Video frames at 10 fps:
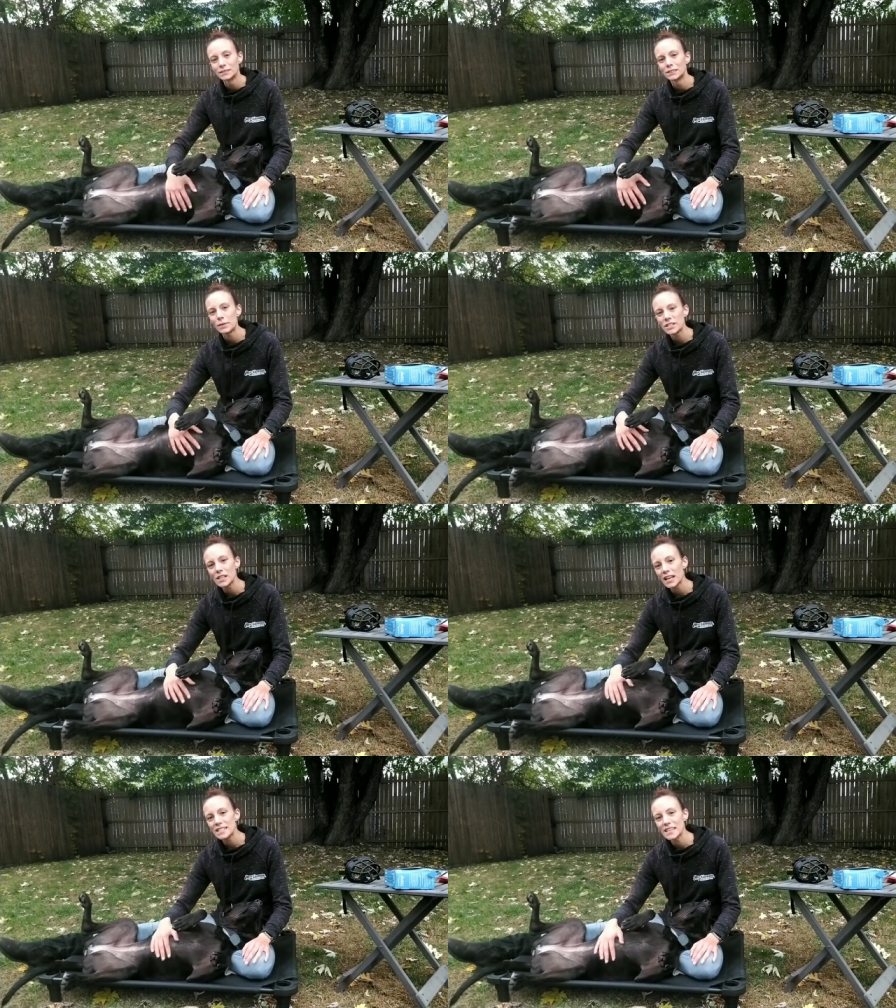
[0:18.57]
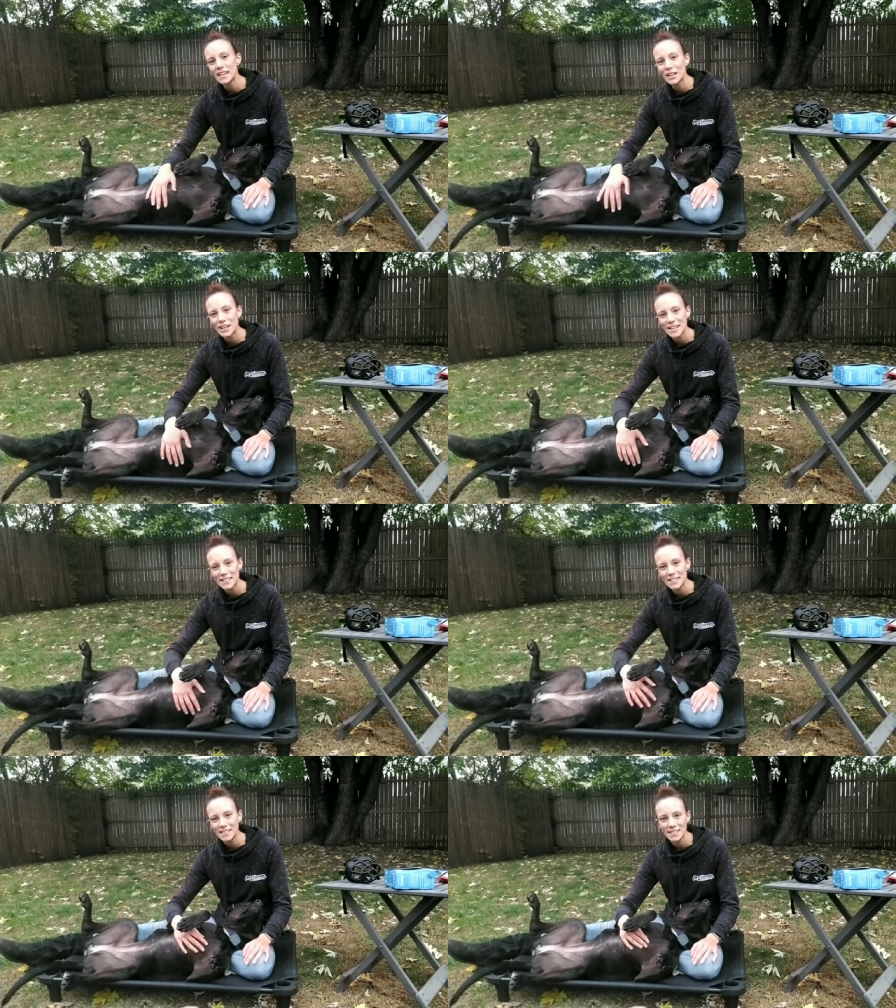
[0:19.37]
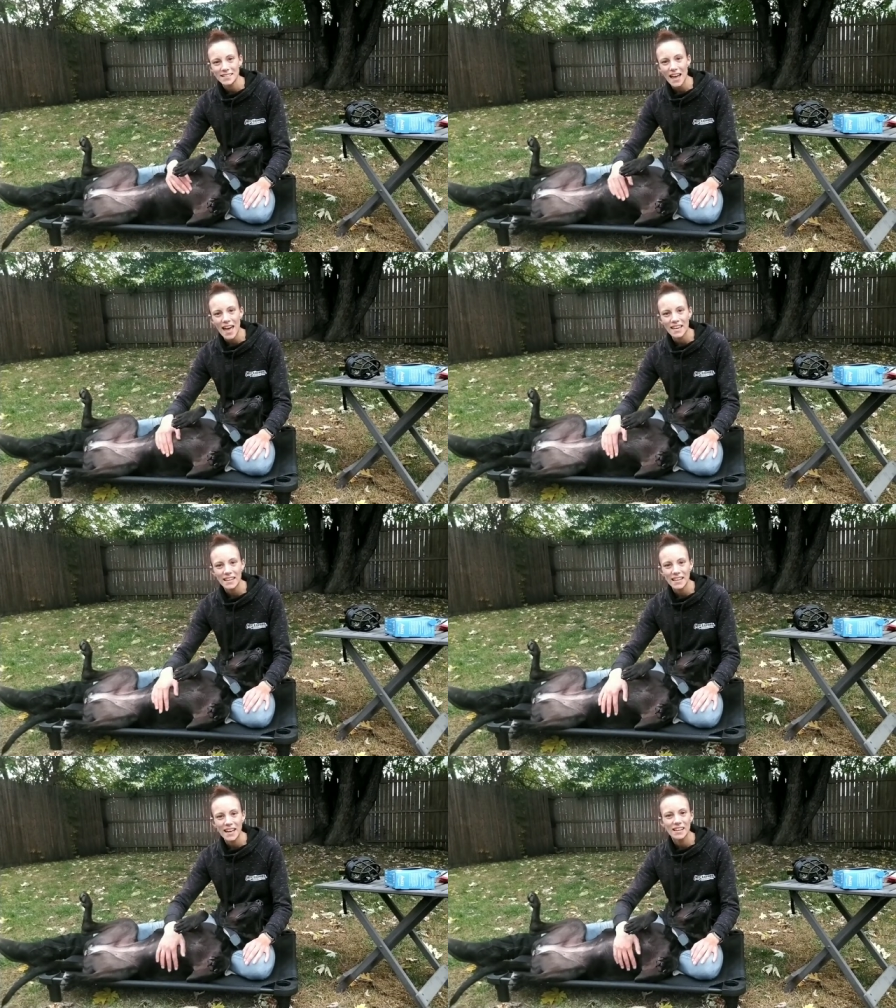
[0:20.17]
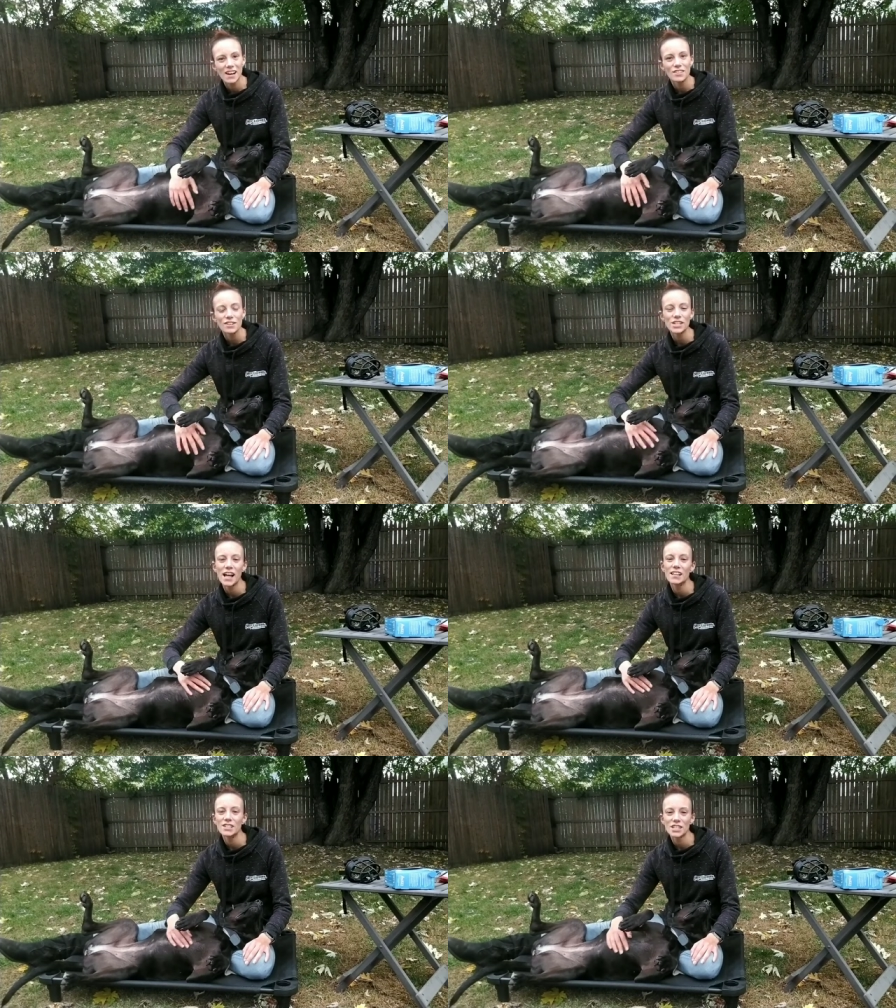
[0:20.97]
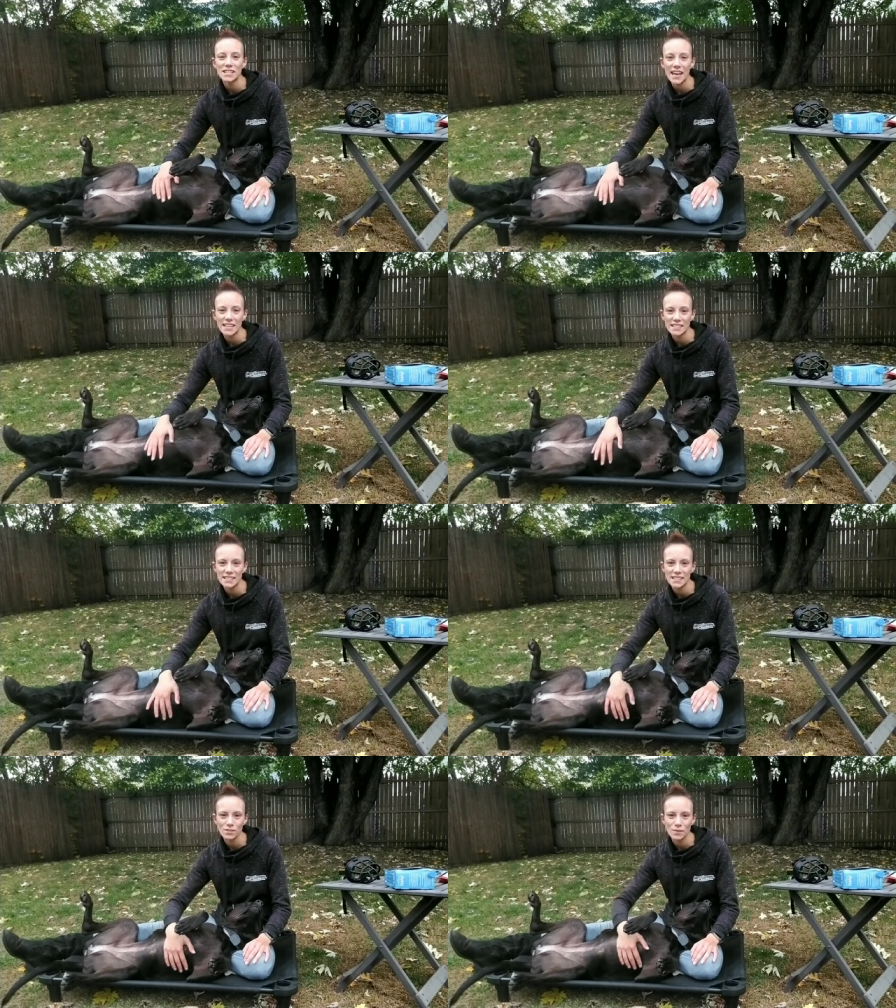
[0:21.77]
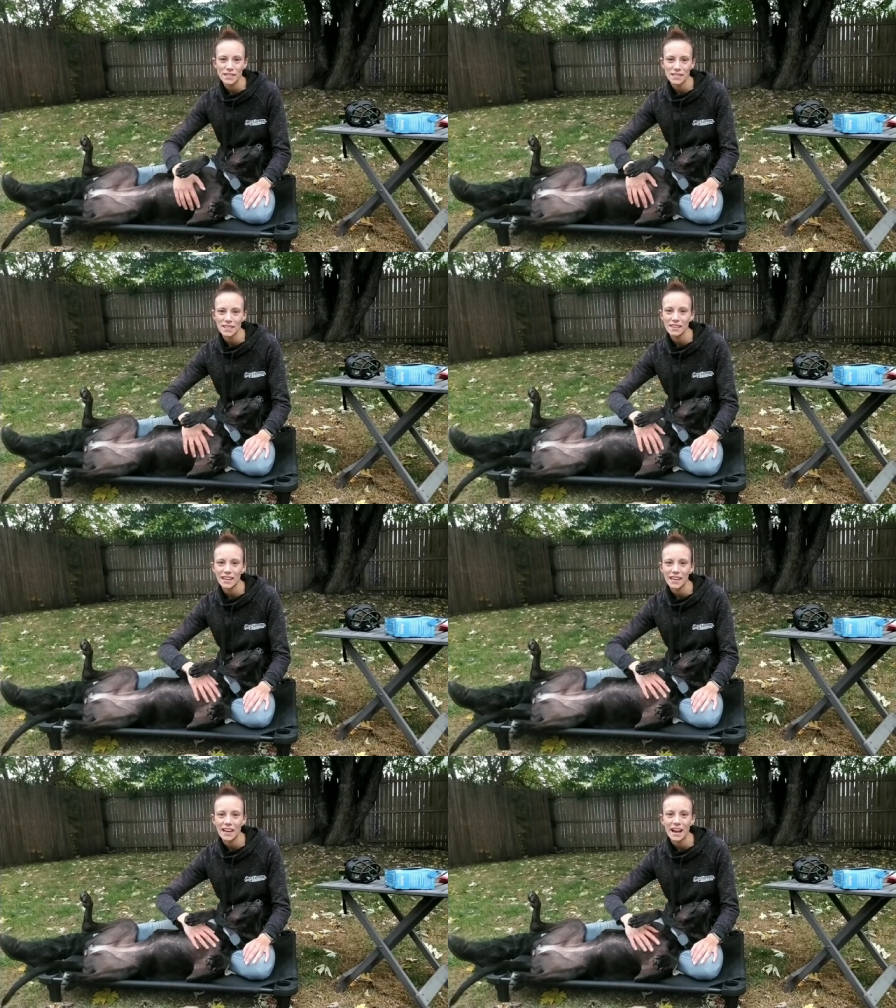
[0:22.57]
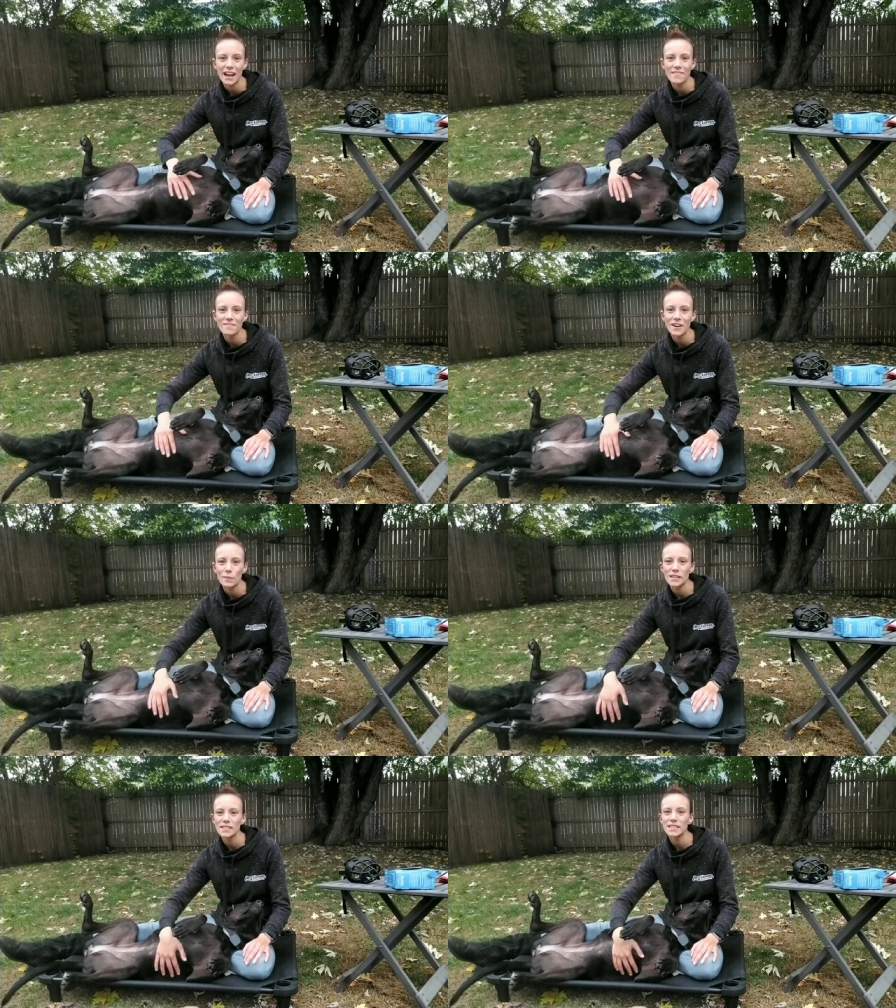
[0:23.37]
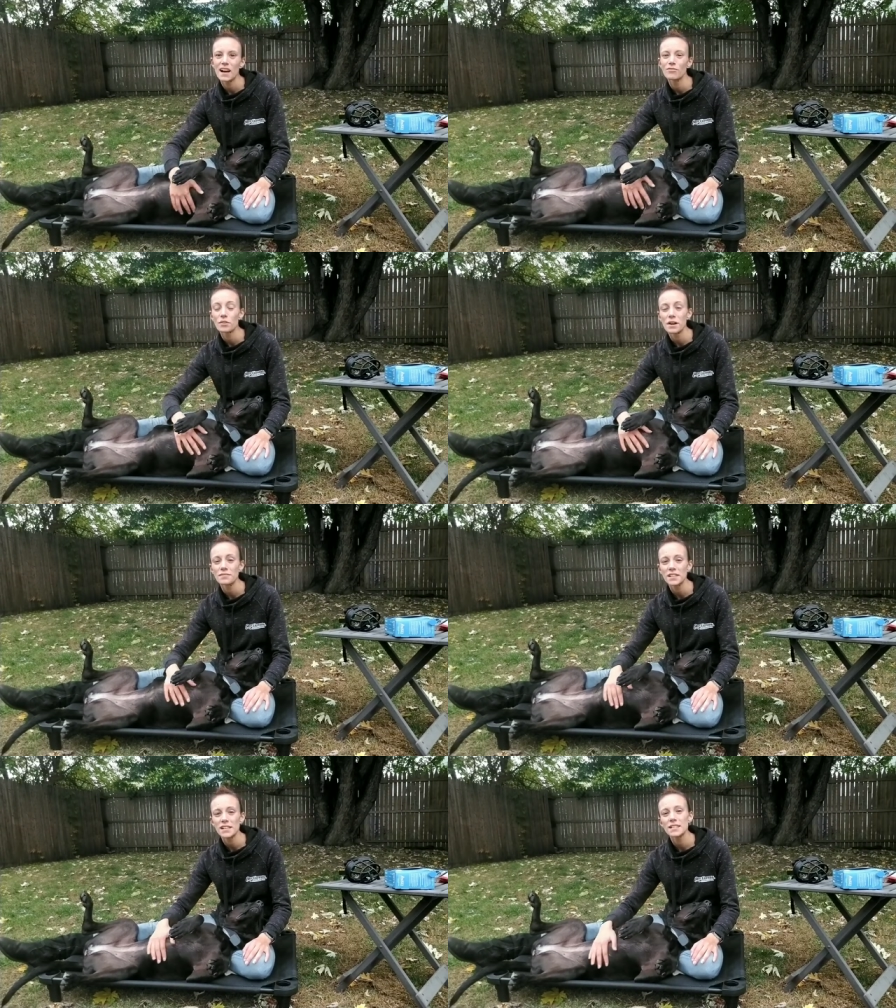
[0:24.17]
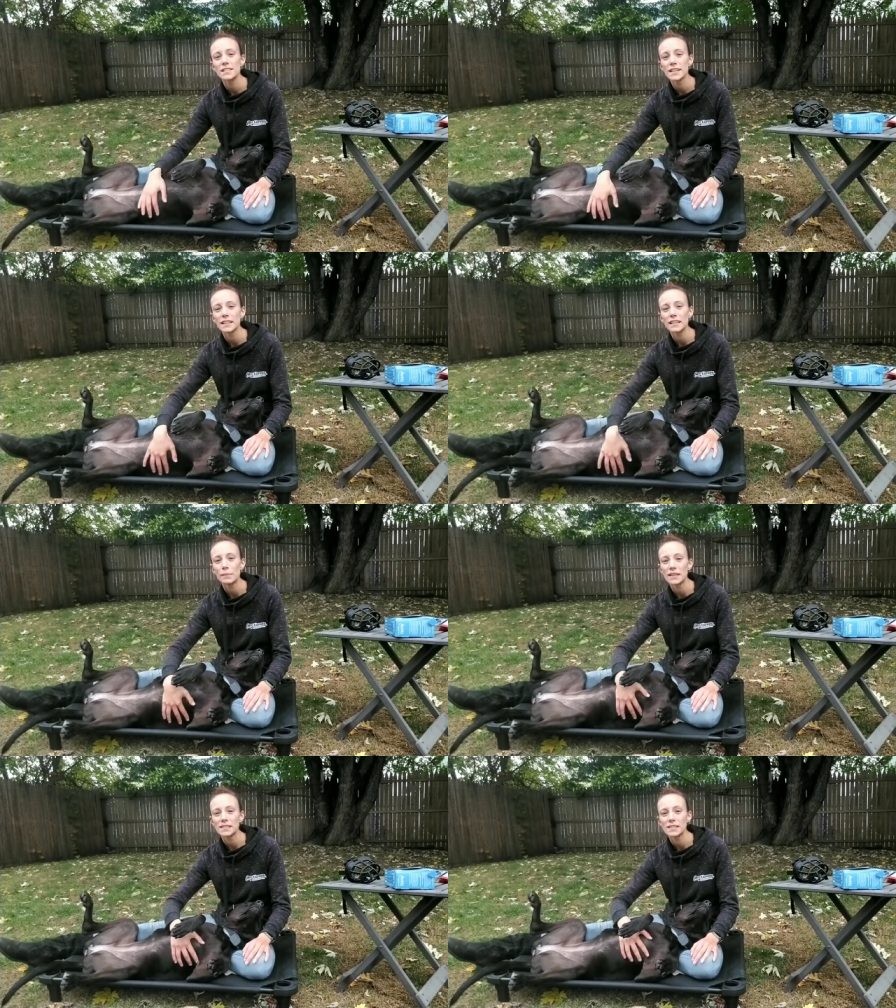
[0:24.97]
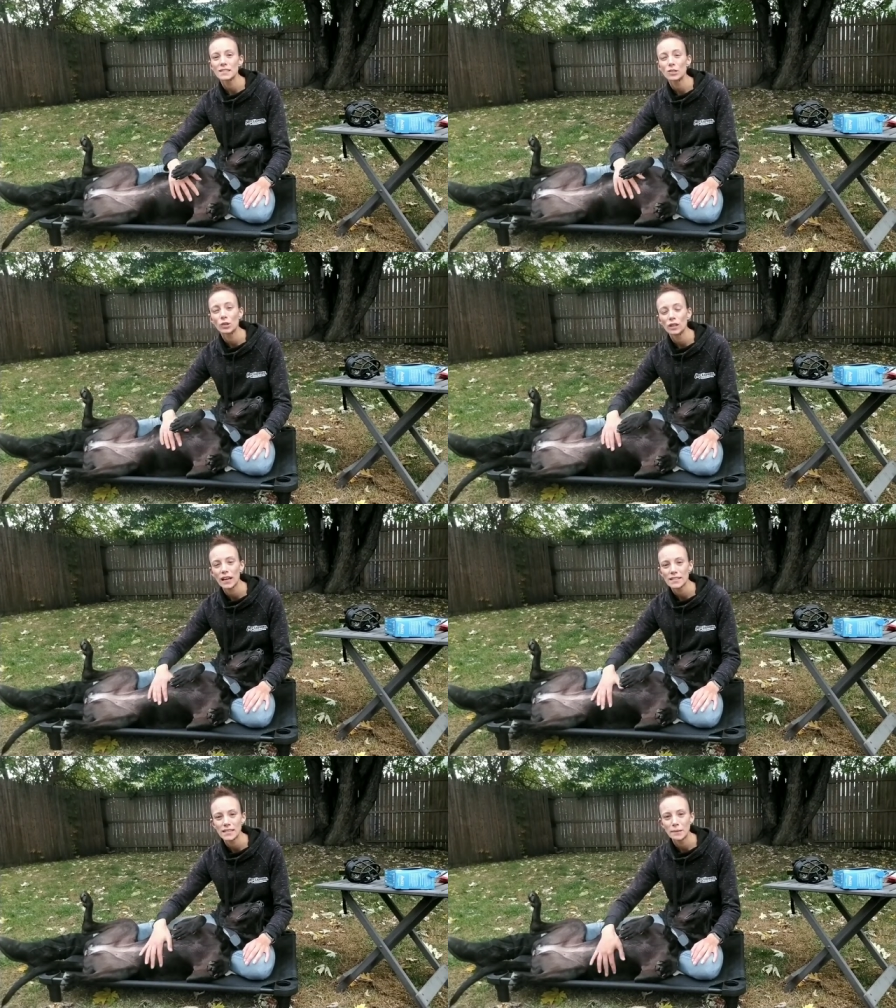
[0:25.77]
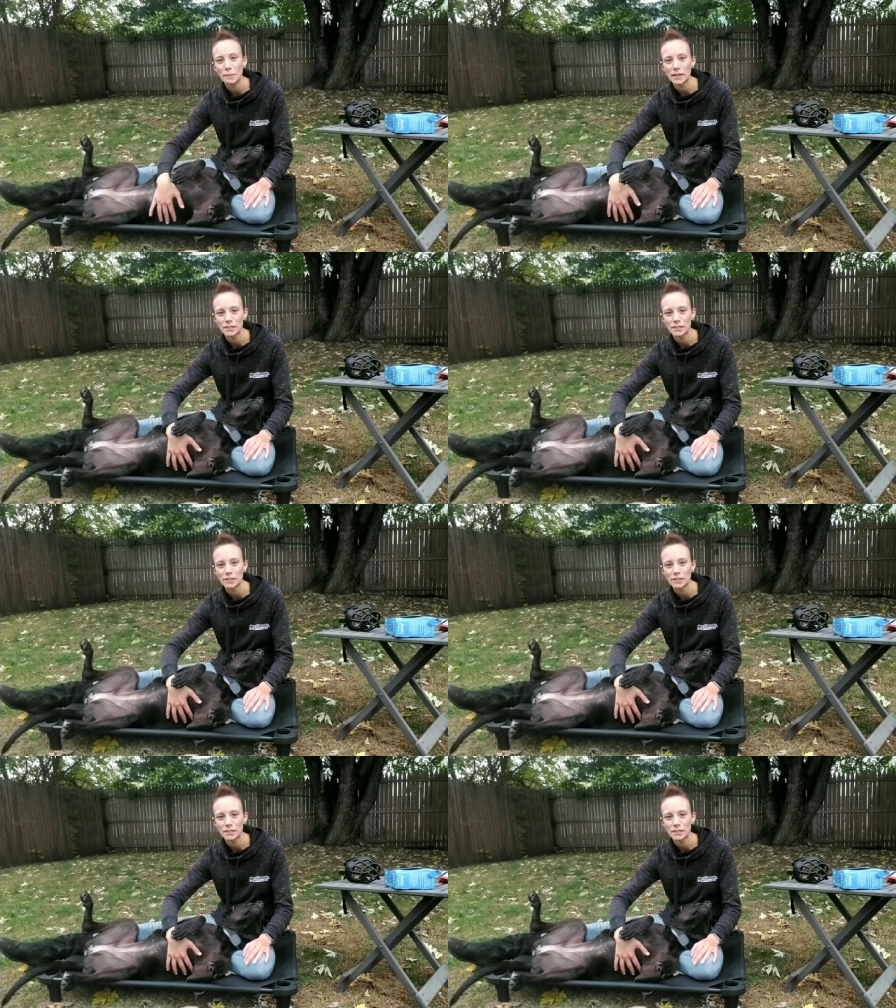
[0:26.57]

Specializing in aggression, anxiety, and other challenging cases recently, I have found myself often on a daily basis utilizing